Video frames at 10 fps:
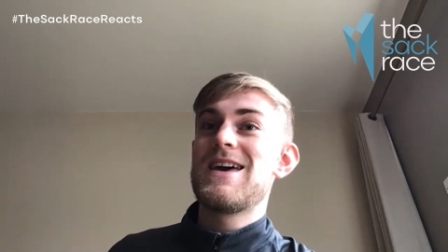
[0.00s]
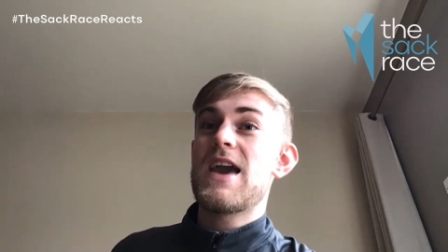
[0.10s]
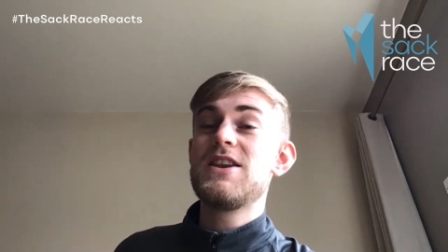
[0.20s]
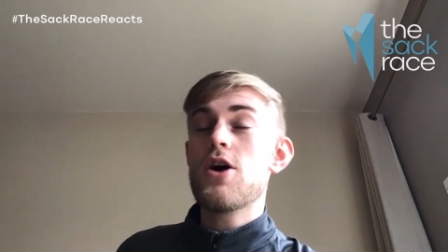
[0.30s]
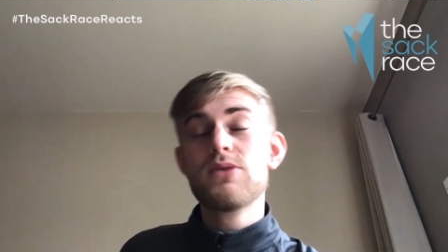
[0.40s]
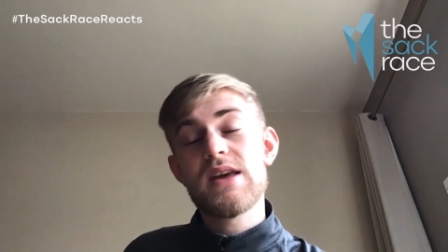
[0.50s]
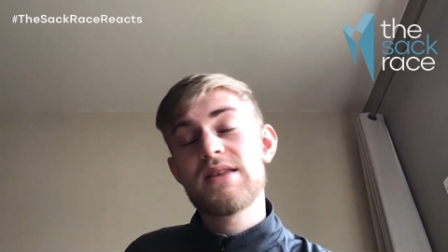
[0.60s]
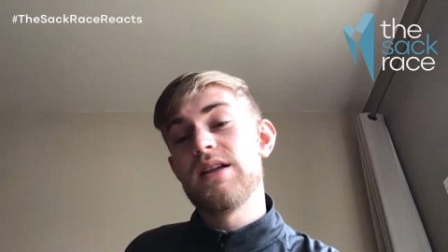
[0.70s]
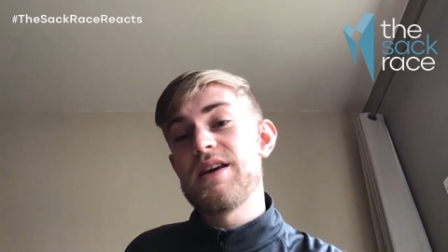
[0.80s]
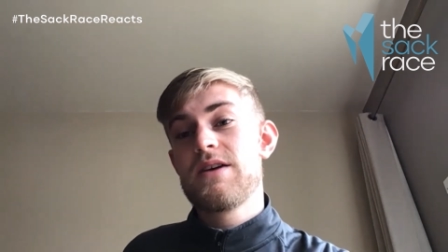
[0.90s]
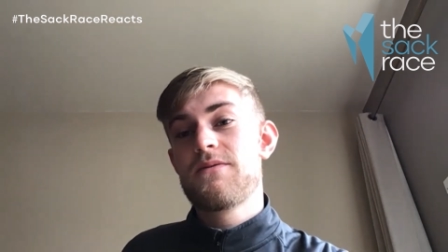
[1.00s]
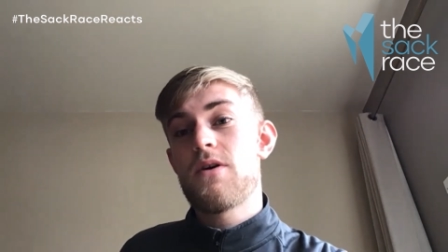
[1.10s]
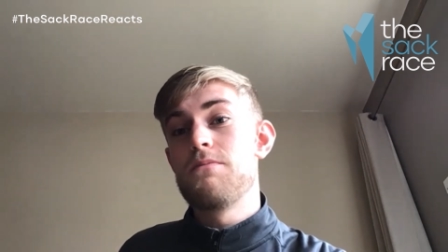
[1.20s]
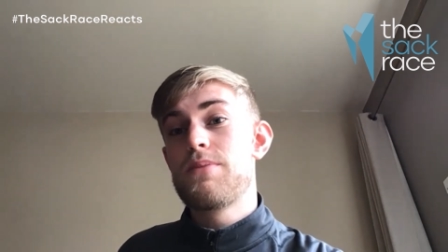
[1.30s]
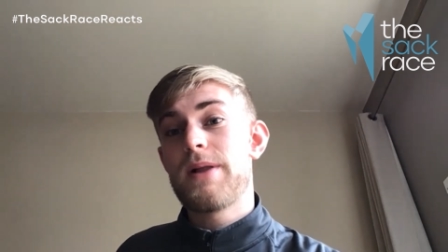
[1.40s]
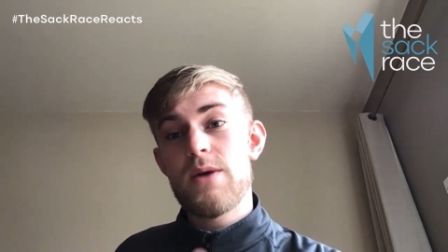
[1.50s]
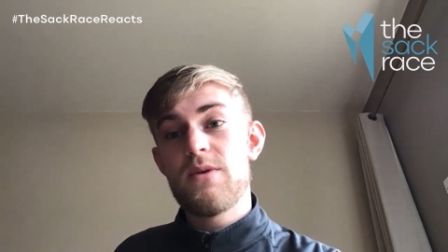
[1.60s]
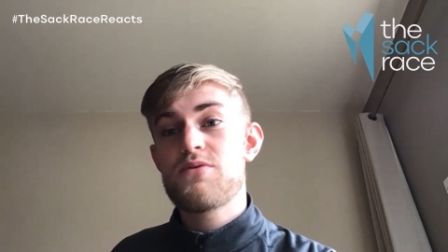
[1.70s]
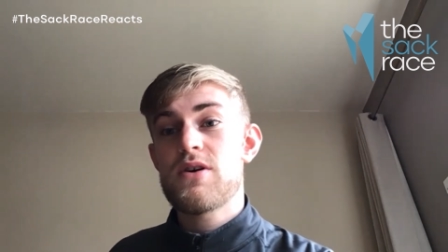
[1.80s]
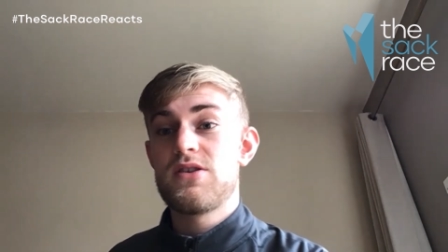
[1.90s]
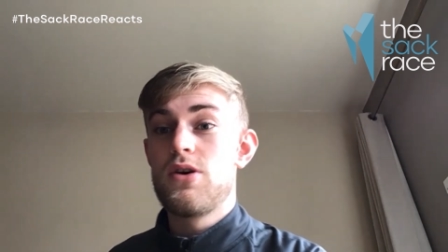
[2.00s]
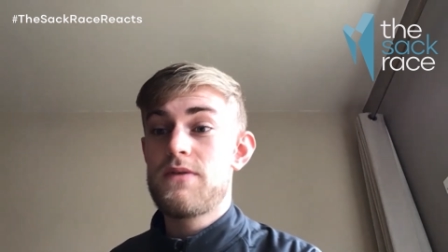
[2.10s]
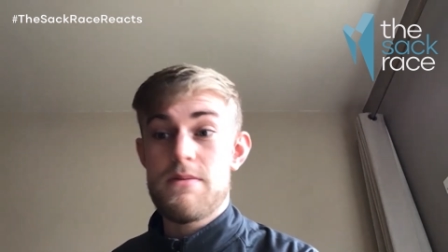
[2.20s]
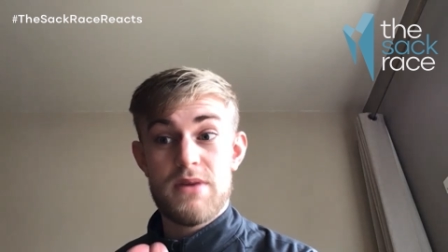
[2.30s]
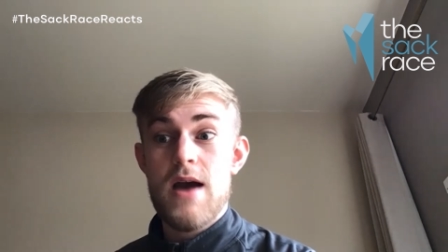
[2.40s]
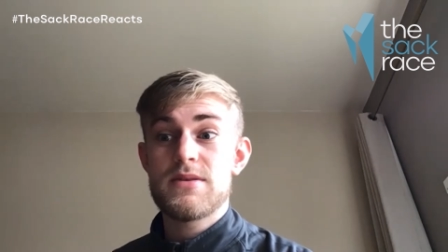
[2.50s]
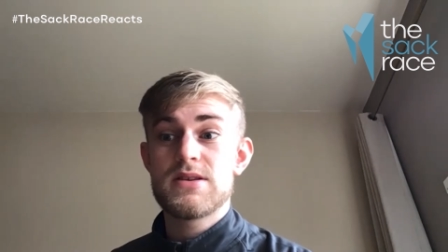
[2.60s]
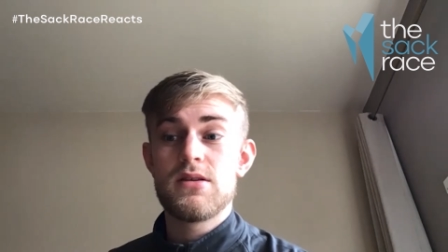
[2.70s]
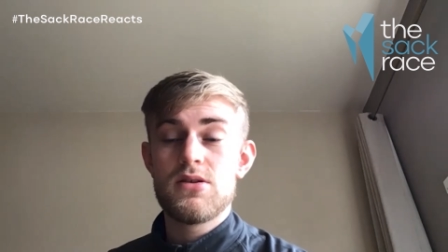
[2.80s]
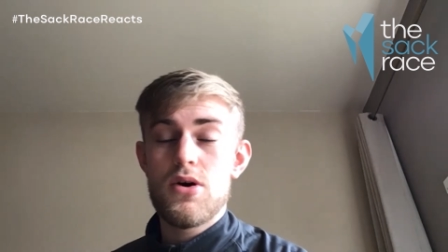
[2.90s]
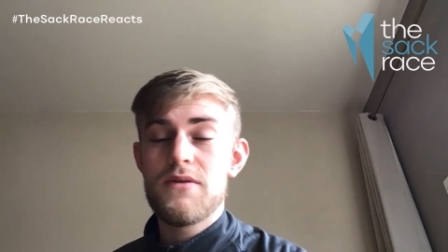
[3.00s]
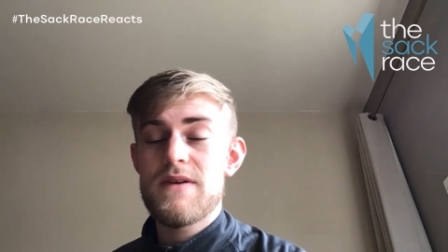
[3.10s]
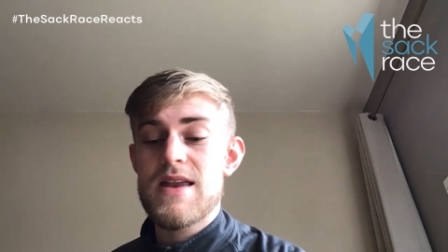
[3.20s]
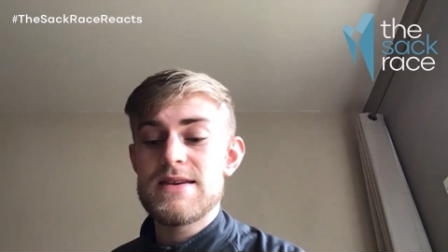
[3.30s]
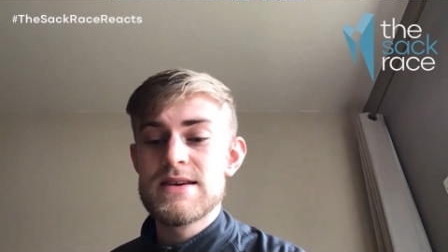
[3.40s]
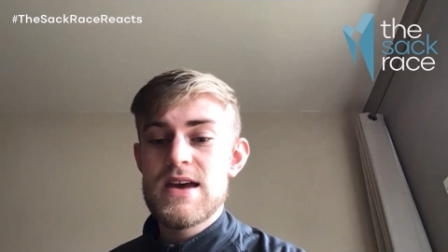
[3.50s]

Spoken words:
he knows this league from playing with Preston North End, captain North End,